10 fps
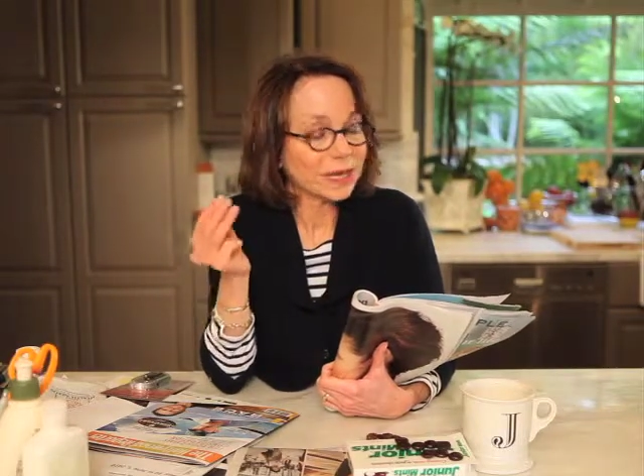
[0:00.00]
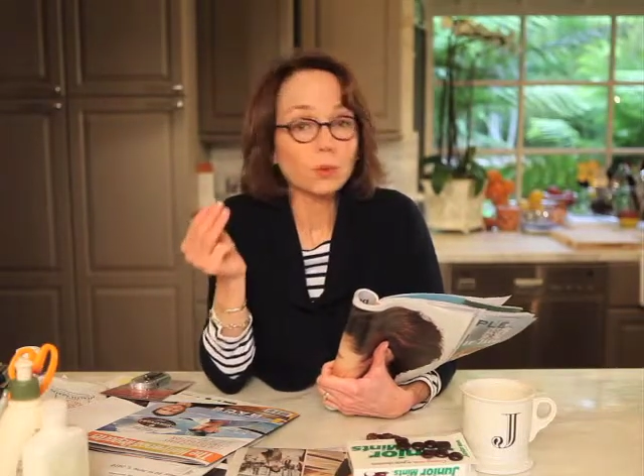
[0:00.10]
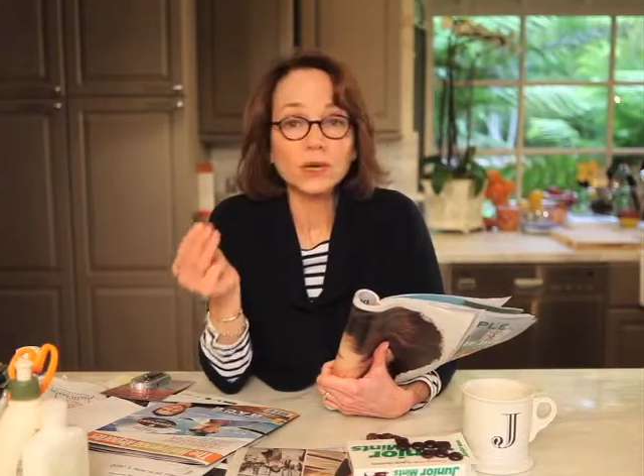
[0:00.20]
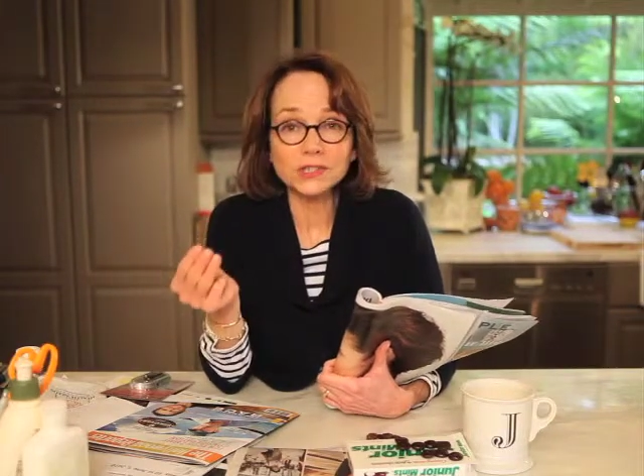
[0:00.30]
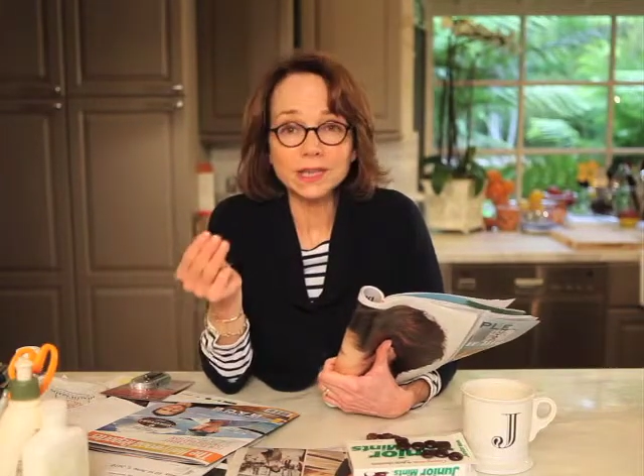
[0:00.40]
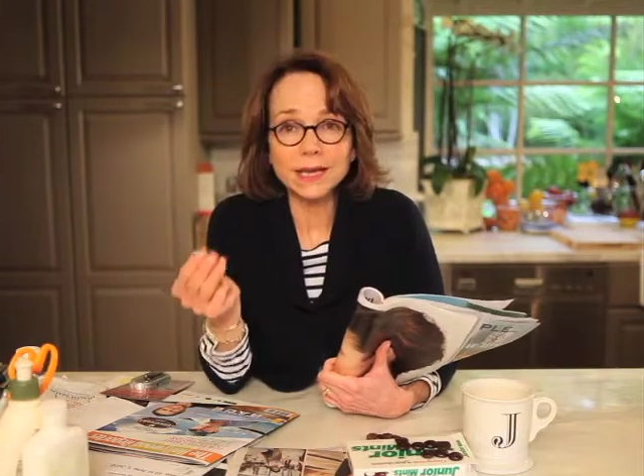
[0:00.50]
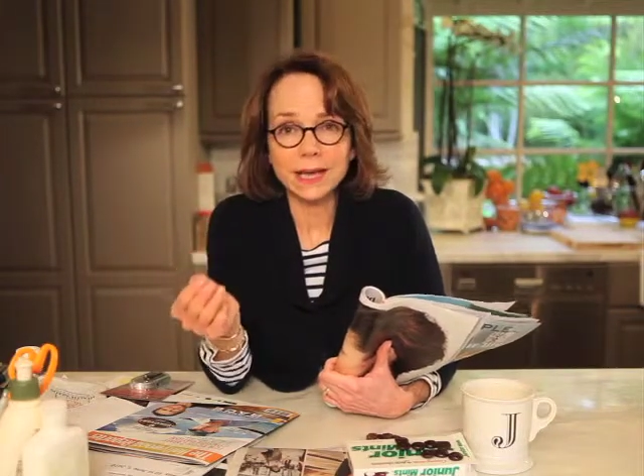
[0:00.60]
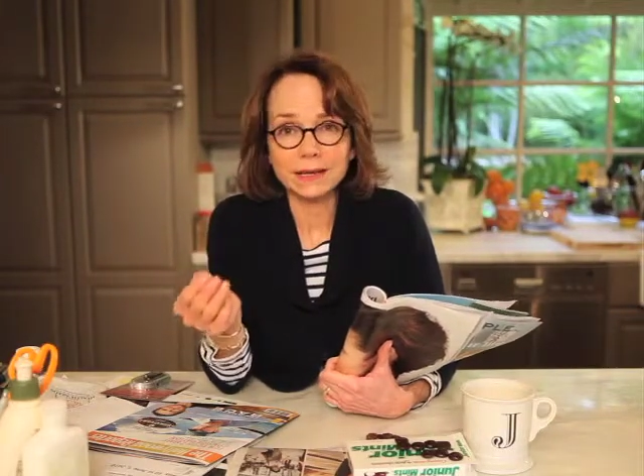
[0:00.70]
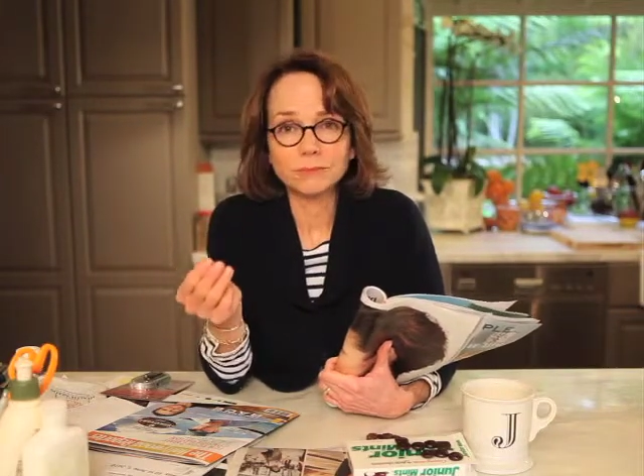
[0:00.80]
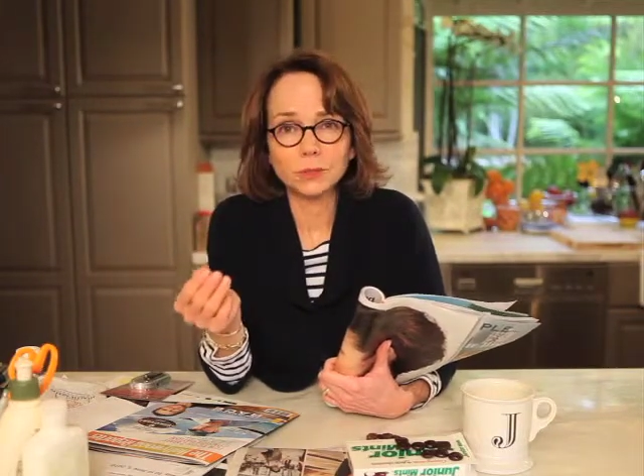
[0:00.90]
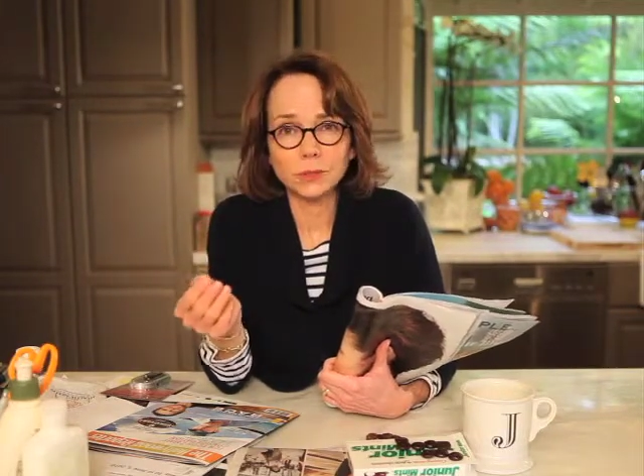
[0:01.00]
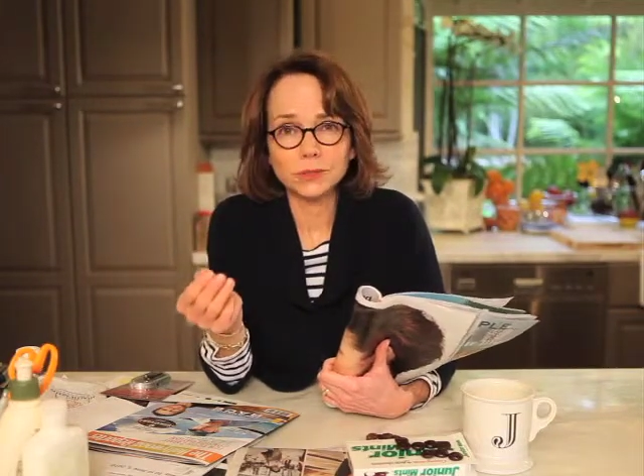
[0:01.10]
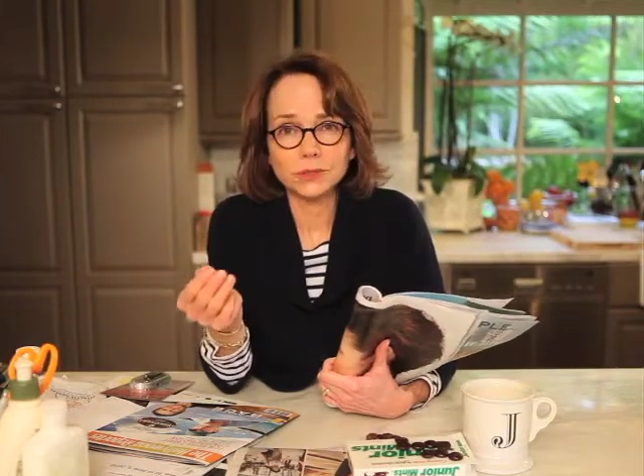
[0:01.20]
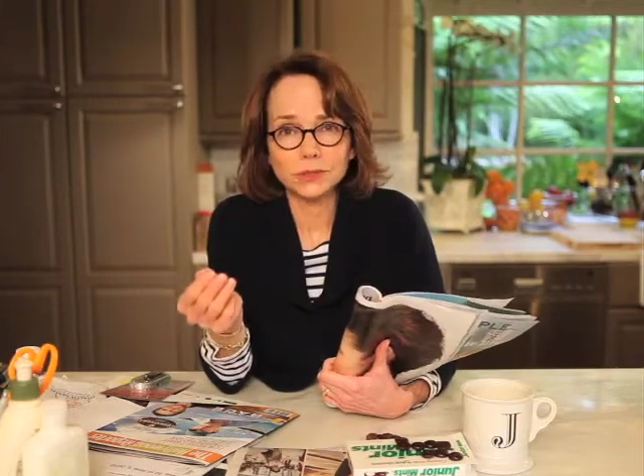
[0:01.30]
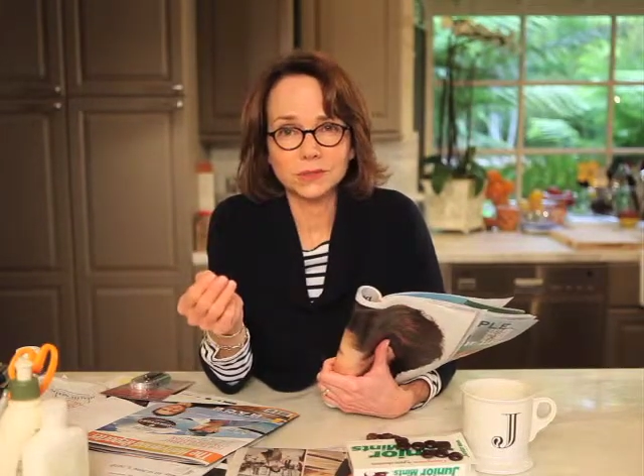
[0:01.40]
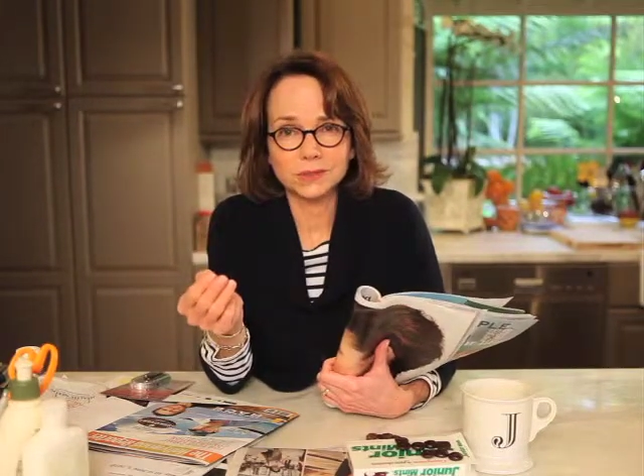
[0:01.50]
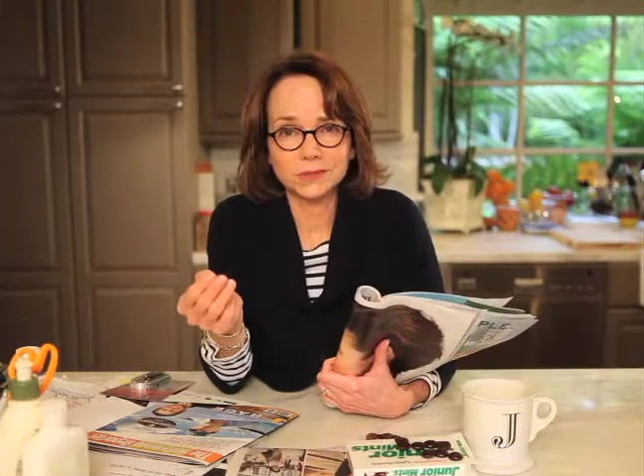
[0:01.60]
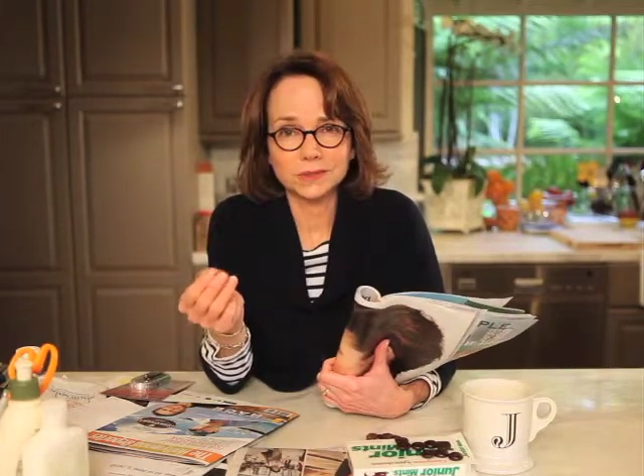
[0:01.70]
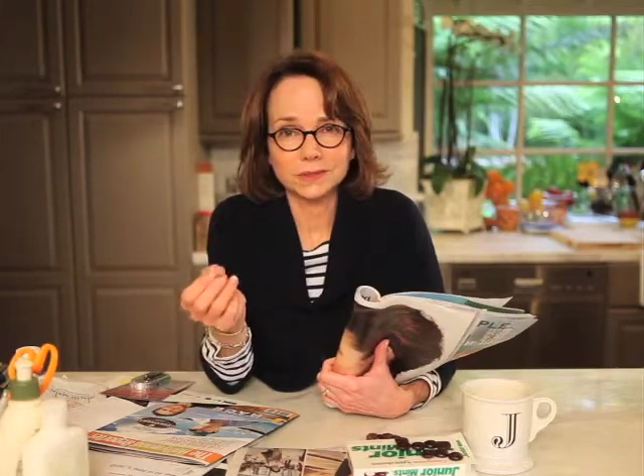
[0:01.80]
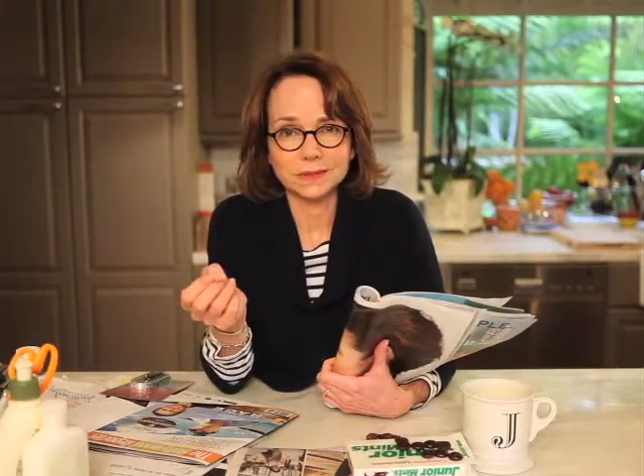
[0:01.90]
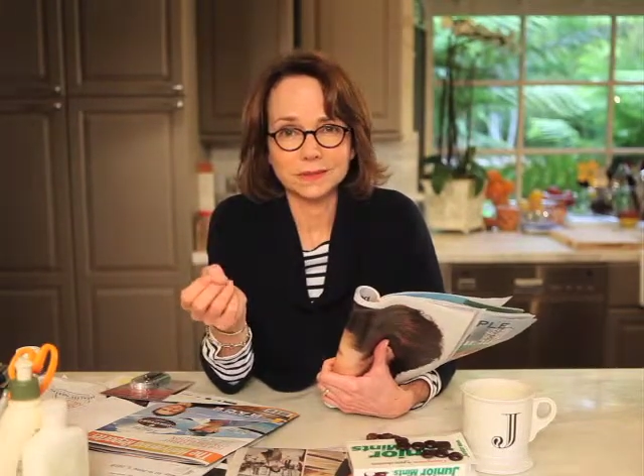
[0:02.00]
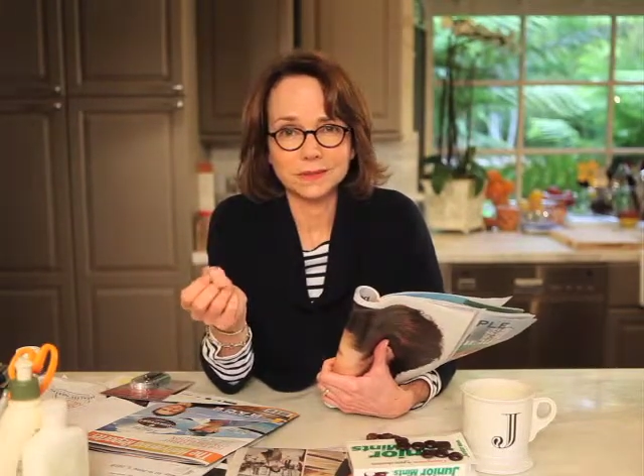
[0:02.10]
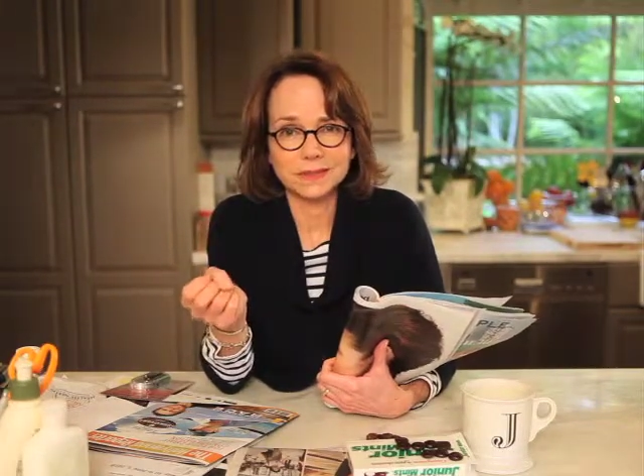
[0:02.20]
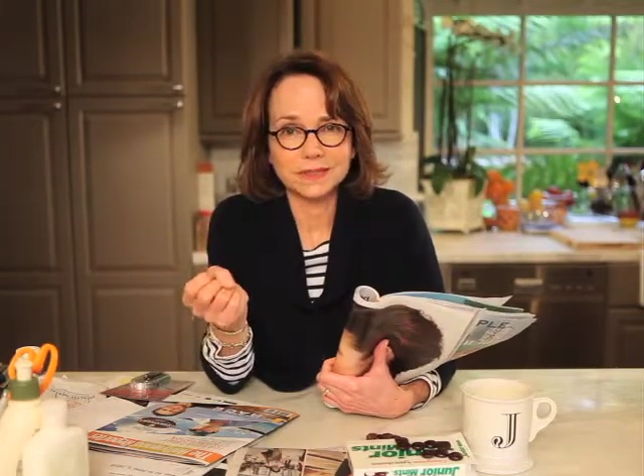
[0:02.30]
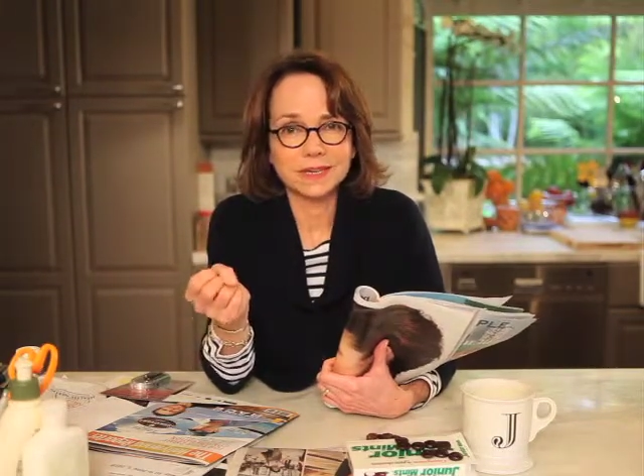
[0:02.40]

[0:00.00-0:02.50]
they had more children.